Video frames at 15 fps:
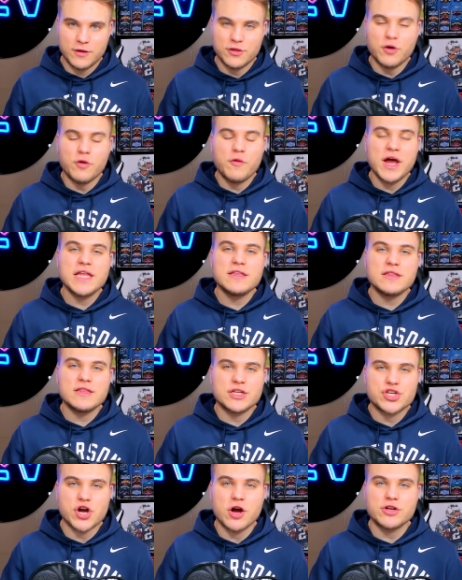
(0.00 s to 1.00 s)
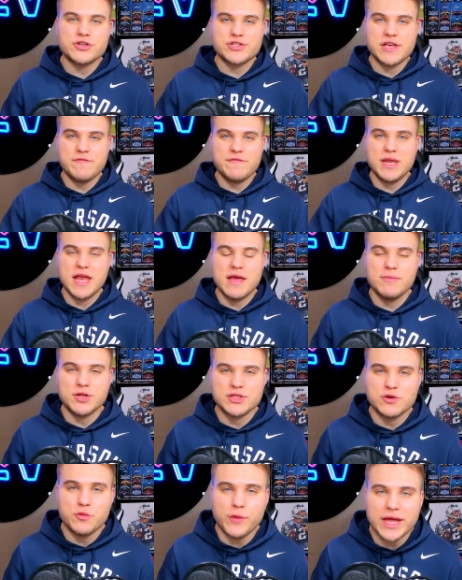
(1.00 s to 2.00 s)
The way that the Chargers have been able
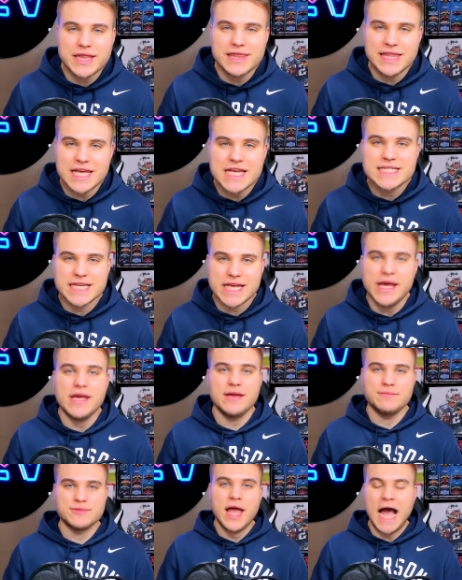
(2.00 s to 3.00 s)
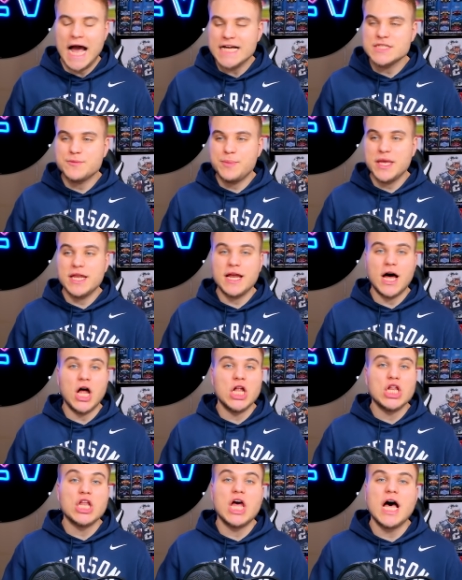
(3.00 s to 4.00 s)
to win these games has been a
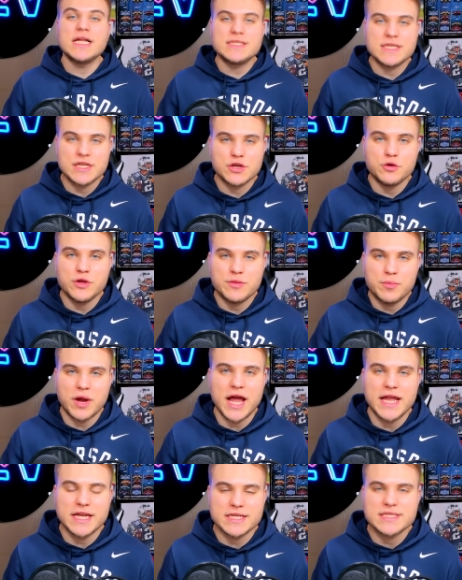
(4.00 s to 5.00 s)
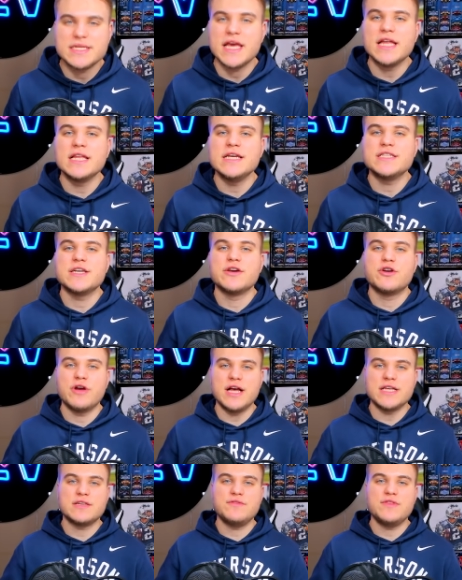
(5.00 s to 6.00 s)
lot to do with Brandon Staley's
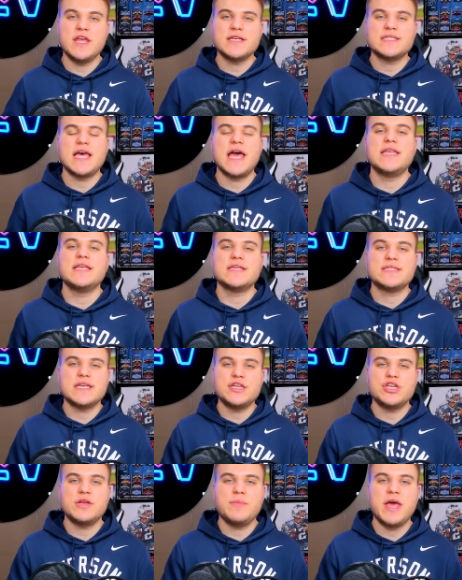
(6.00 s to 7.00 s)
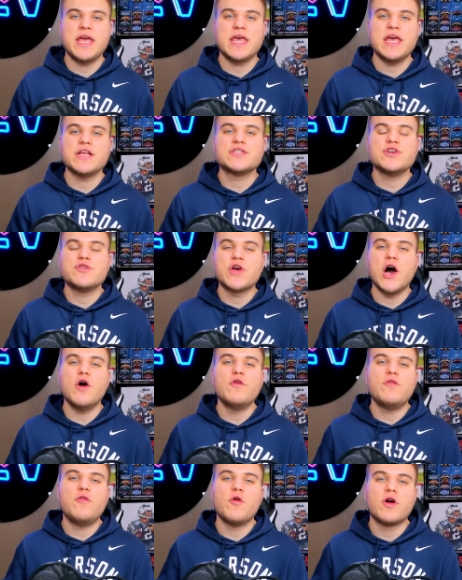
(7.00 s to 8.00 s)
aggressiveness and decision-making to
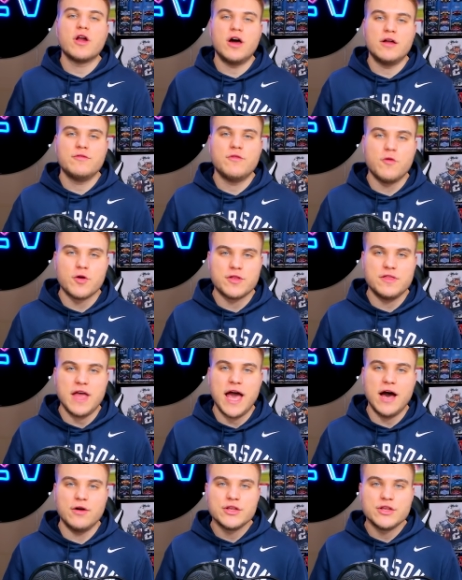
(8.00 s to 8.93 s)
go for it on fourth down.